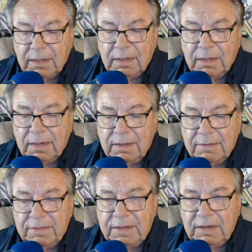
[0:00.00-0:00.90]

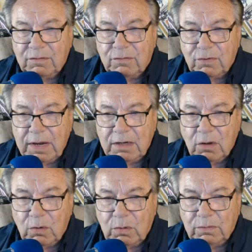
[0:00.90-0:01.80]
the drain
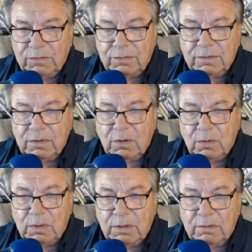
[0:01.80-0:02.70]
holes, the
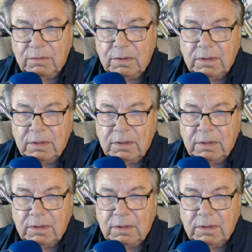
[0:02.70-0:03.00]
oil